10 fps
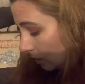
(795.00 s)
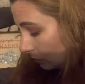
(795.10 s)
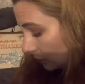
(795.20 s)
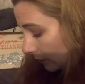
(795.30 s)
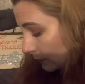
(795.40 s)

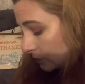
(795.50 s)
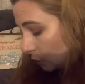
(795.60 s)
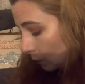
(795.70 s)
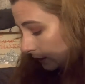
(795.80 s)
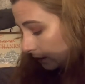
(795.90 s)
There was a
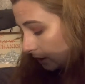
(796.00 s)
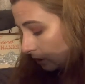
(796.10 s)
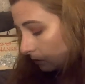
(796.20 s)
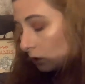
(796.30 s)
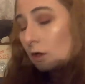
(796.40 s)

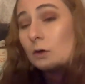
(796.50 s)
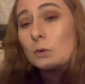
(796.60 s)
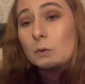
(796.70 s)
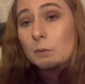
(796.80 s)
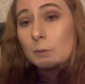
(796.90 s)
window
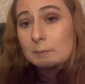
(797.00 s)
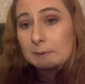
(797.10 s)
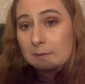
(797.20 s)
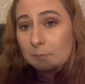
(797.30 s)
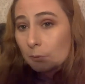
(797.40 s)
where
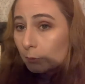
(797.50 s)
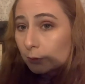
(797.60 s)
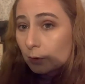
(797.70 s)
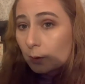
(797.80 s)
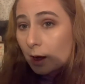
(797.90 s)
people
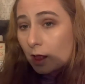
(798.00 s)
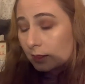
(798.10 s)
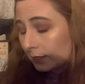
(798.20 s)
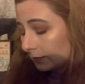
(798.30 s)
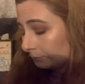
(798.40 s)
would
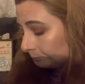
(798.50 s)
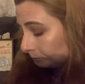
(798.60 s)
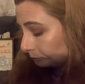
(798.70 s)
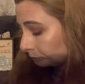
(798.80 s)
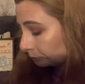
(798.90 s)
crawl in
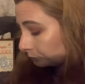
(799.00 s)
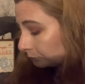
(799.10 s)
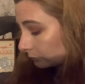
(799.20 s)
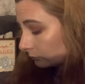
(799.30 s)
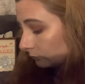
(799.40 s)

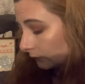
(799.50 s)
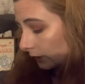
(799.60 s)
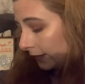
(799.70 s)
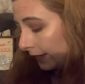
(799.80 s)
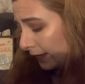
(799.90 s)

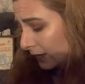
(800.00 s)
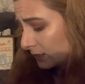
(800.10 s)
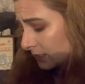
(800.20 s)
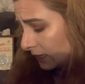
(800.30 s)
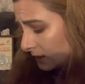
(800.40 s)

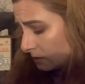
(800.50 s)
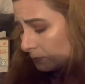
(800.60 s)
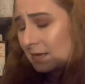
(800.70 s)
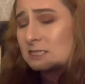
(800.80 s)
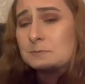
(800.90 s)
and in the
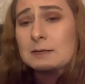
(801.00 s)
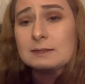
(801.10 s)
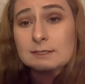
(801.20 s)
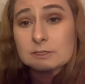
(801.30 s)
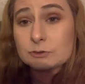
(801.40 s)

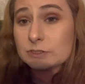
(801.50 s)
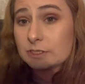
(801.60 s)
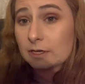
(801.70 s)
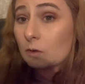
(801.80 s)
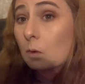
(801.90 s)
basement there
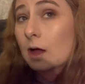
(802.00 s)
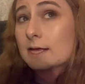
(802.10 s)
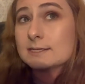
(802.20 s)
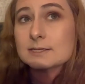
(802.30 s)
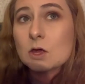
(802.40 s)
still was